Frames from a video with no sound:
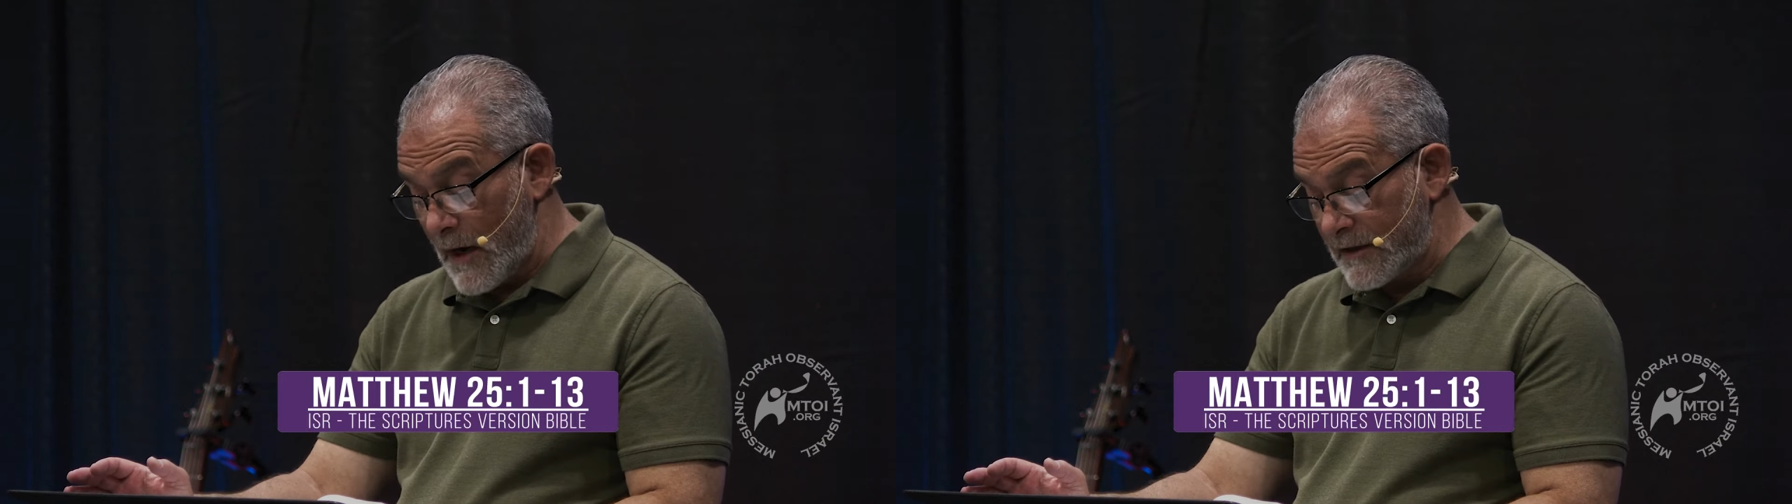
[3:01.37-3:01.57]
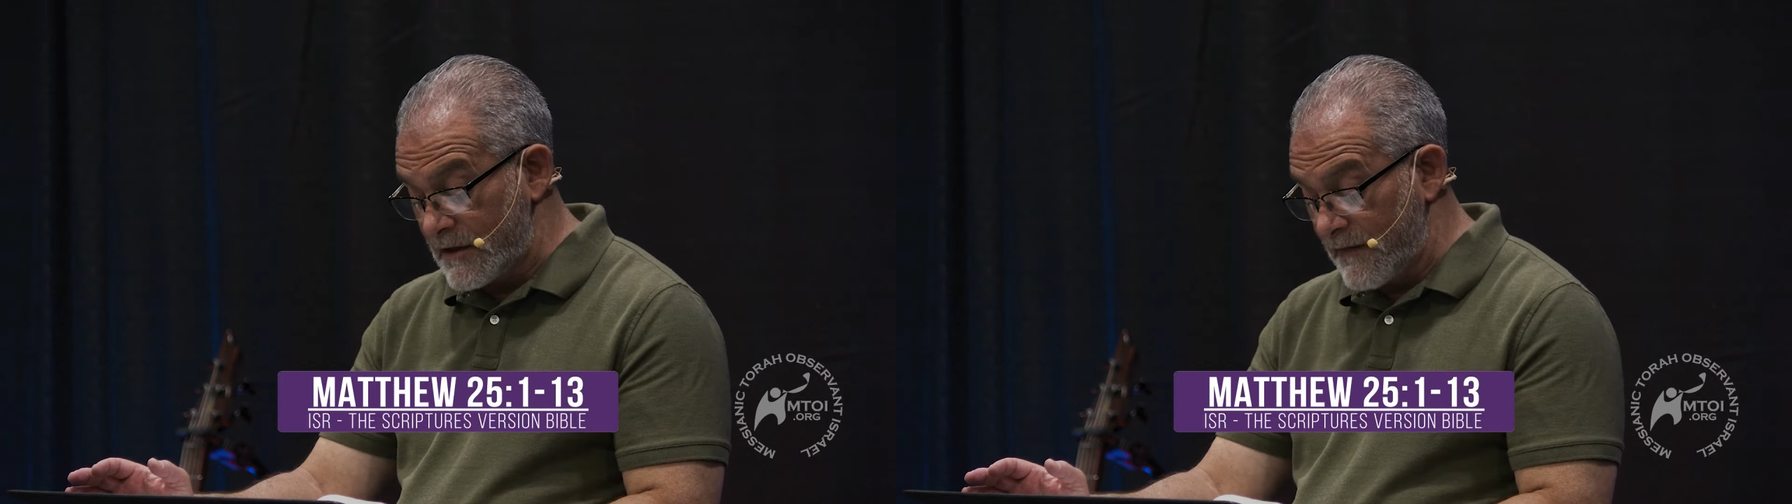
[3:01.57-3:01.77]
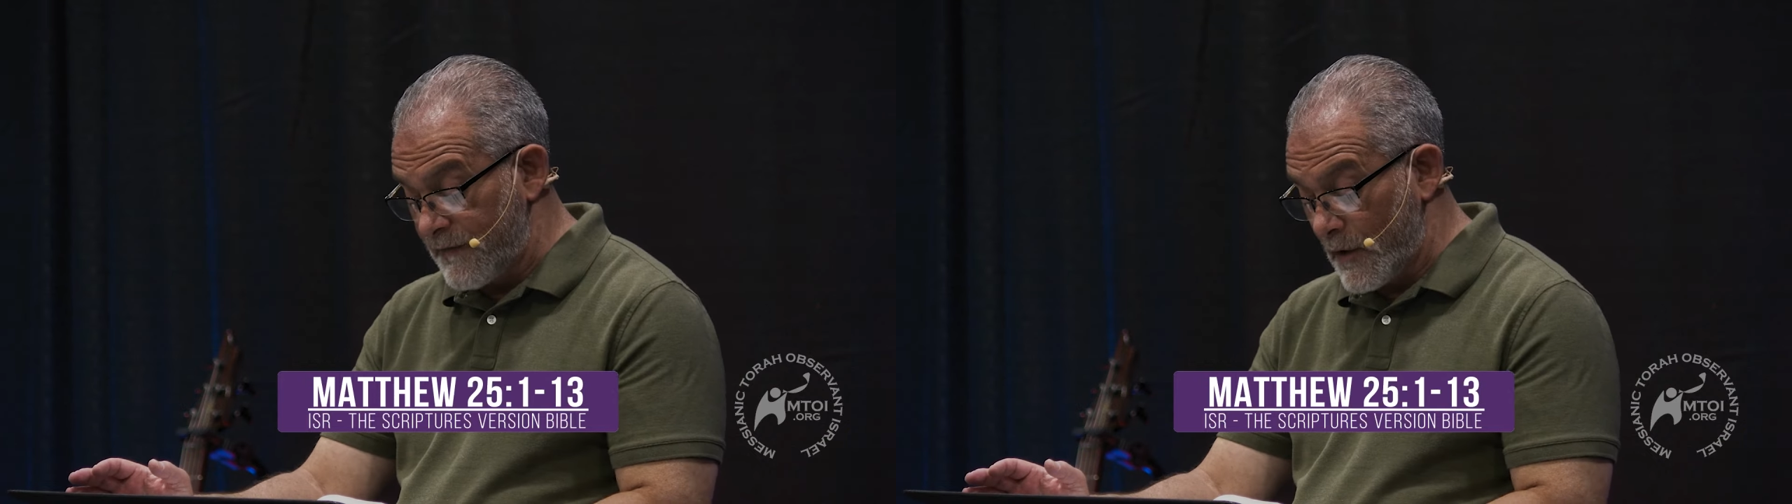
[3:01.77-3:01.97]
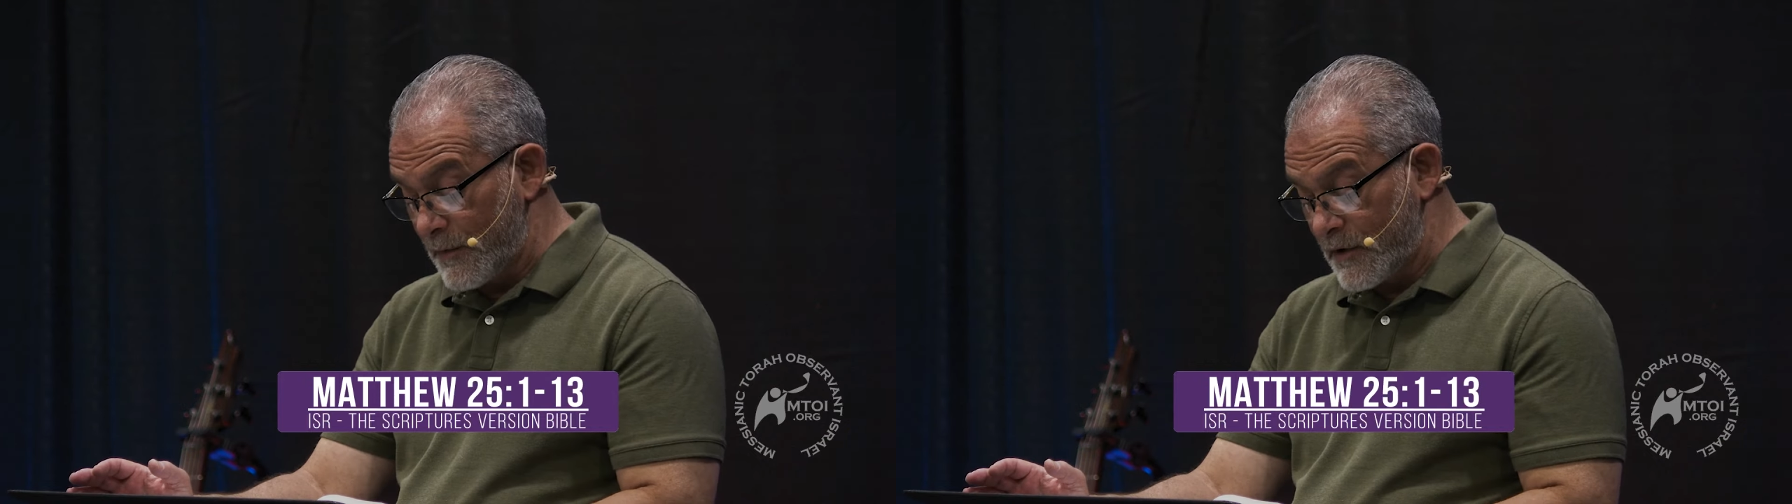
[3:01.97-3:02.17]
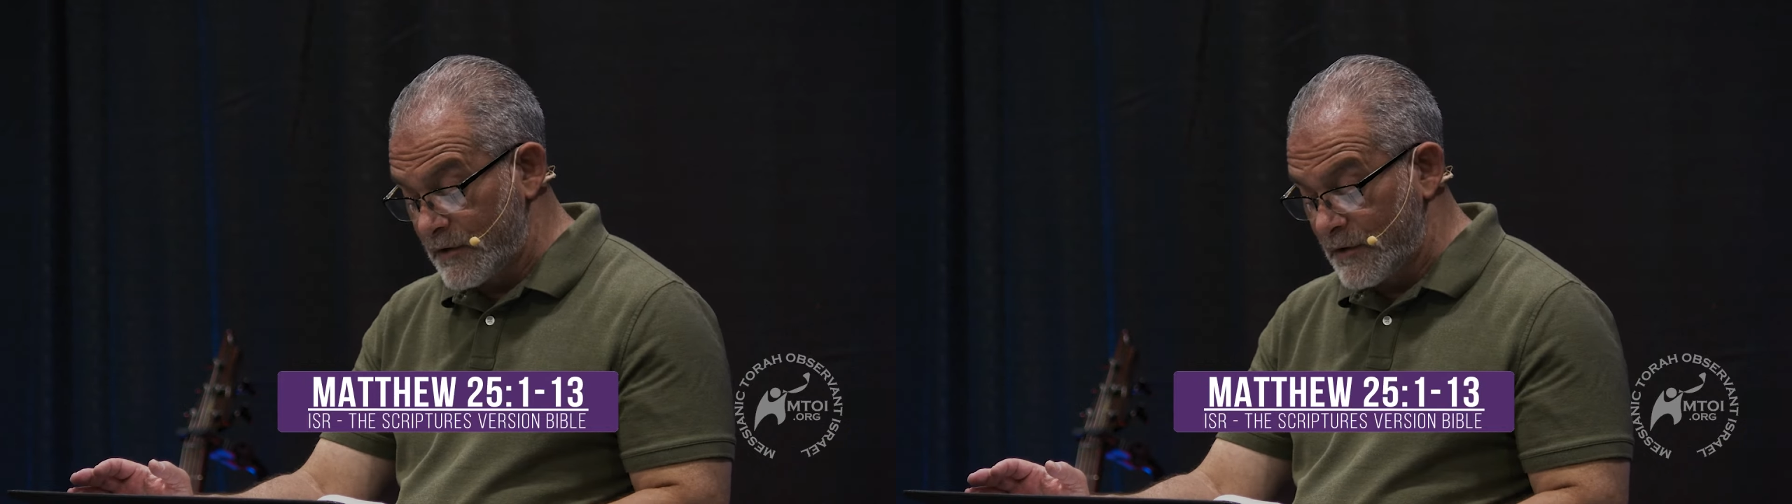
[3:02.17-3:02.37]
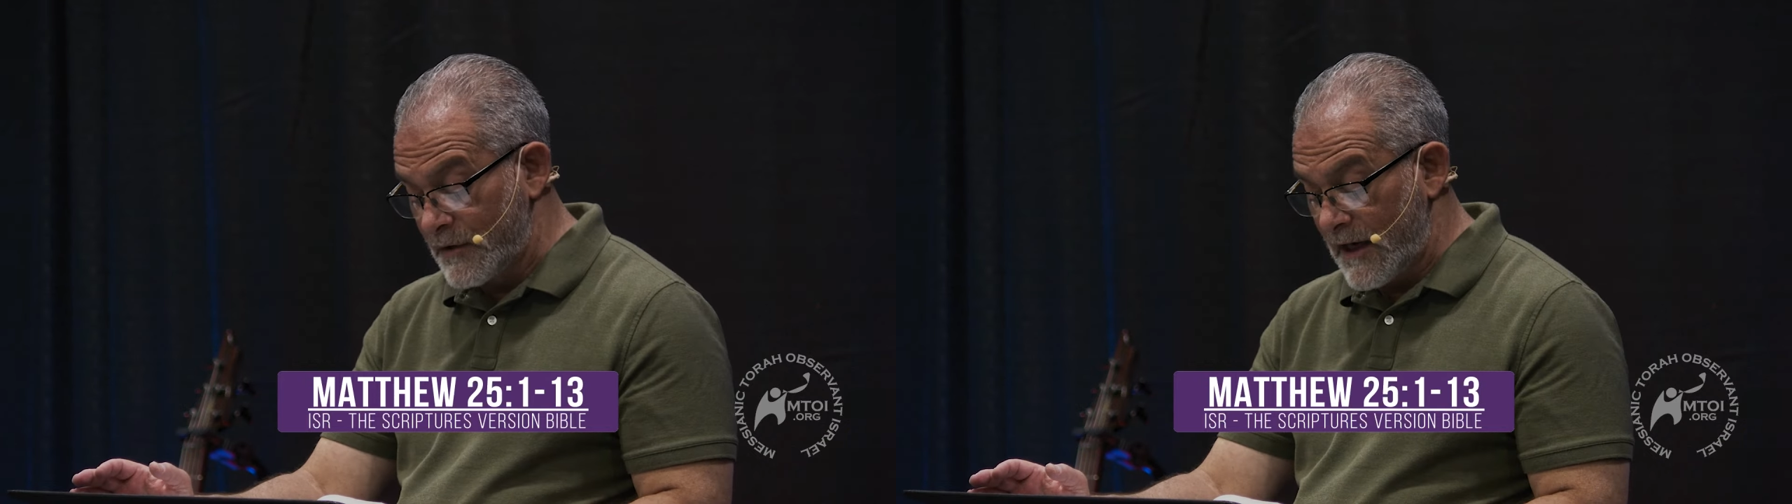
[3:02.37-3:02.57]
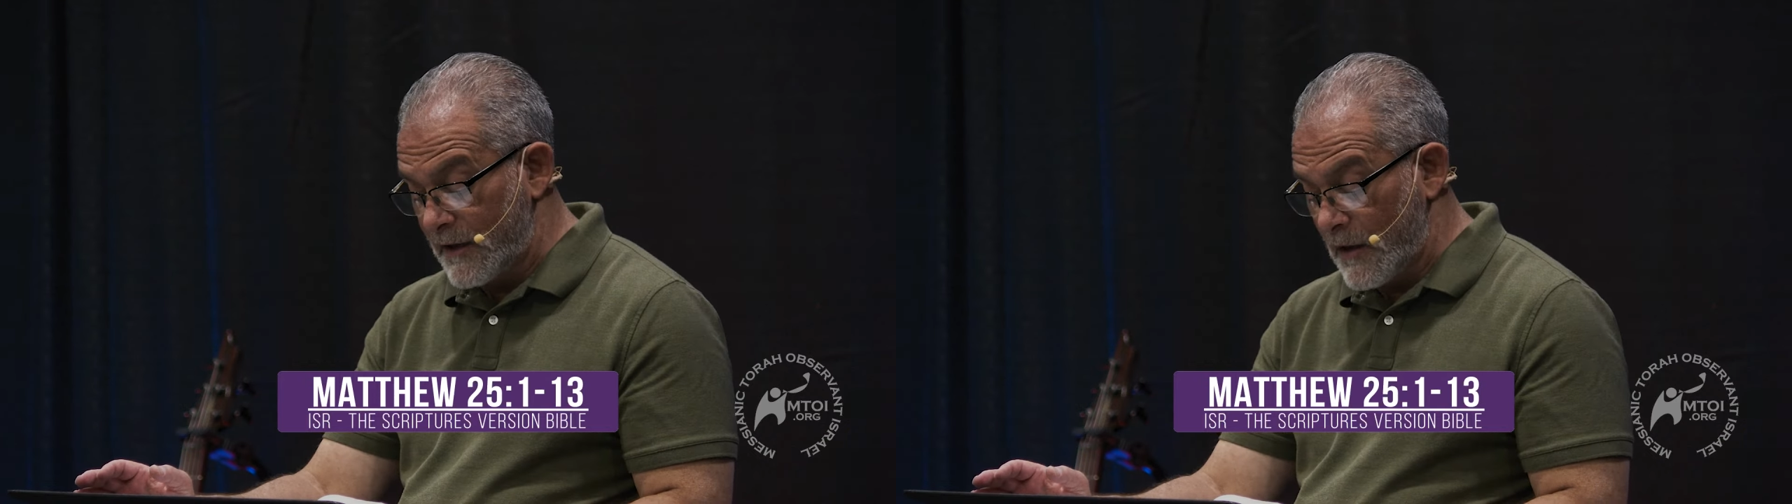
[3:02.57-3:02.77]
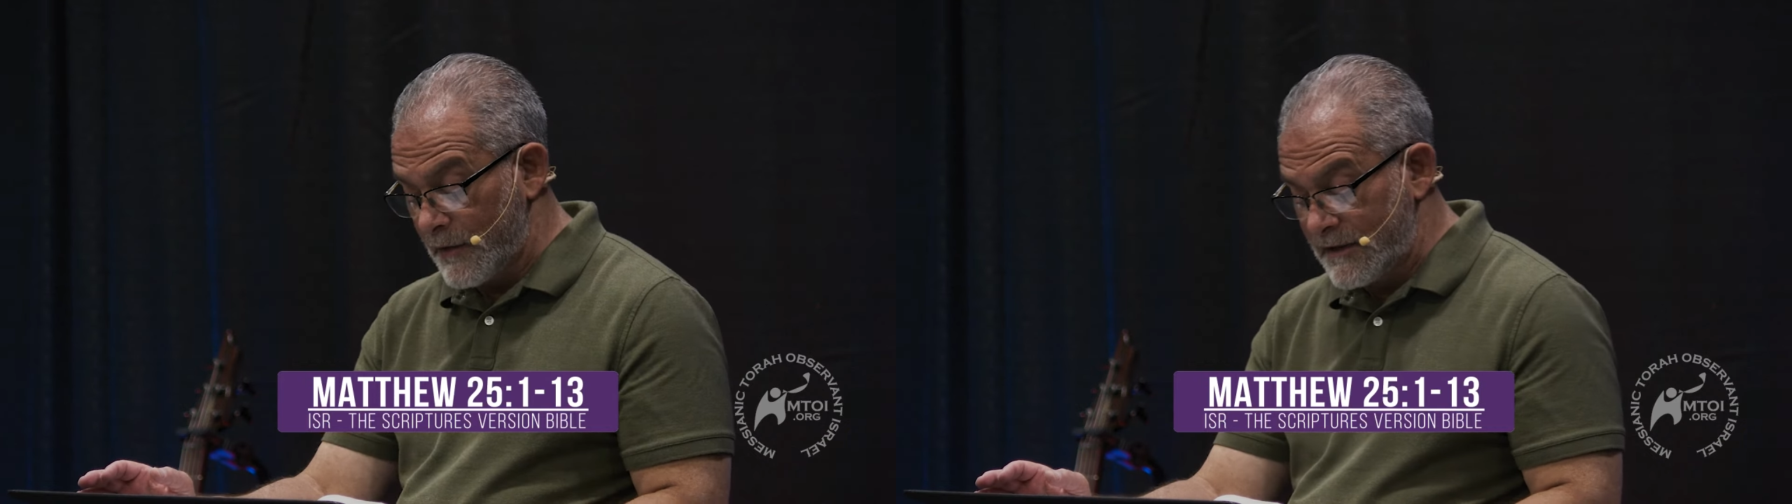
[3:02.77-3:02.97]
Watch therefore, because you do
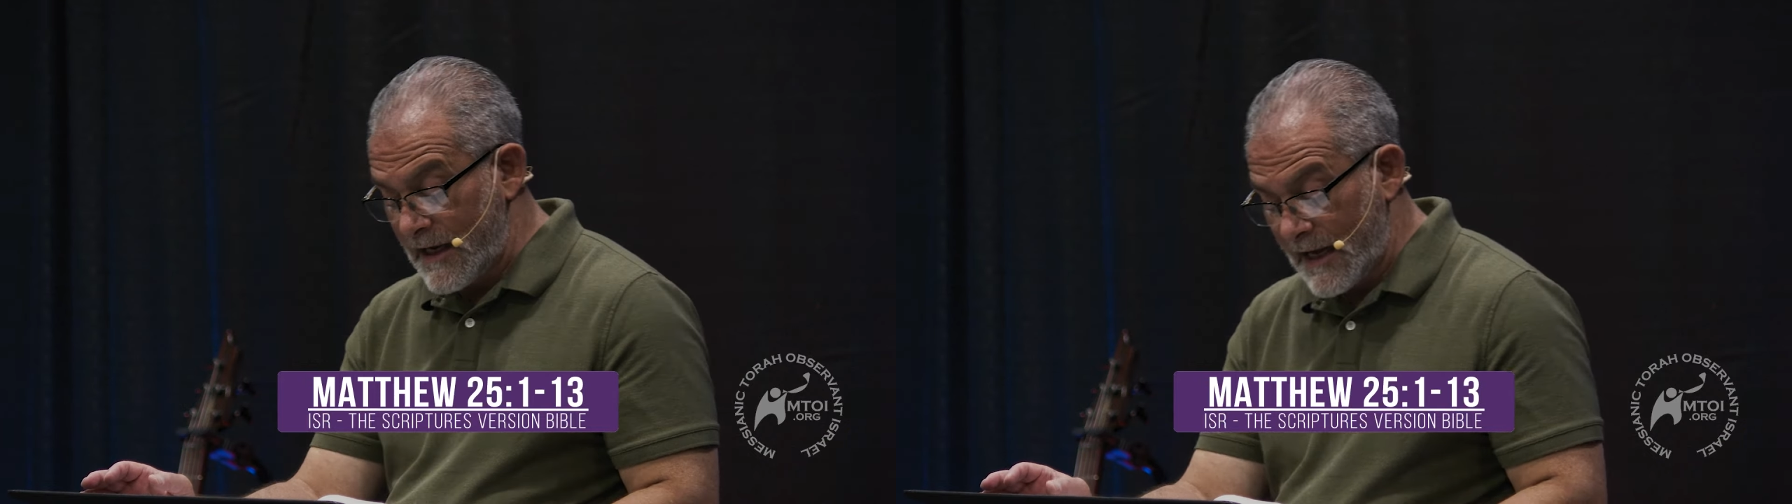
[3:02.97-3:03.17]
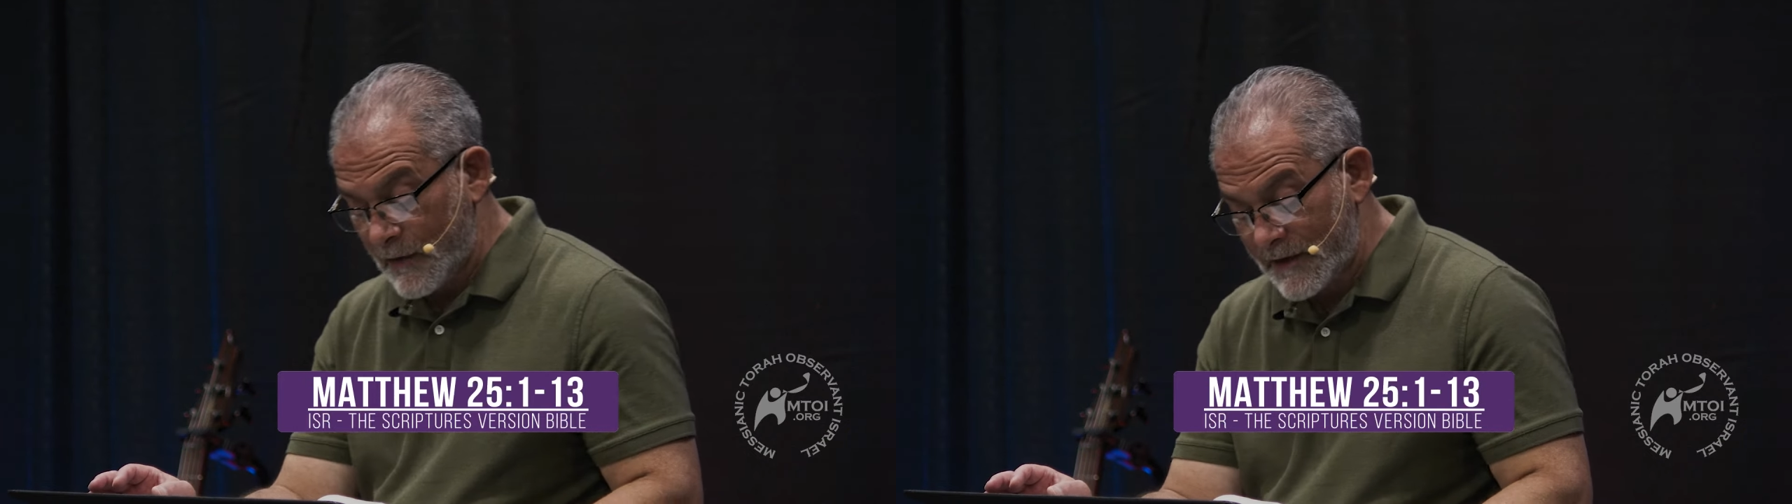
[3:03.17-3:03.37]
not know the day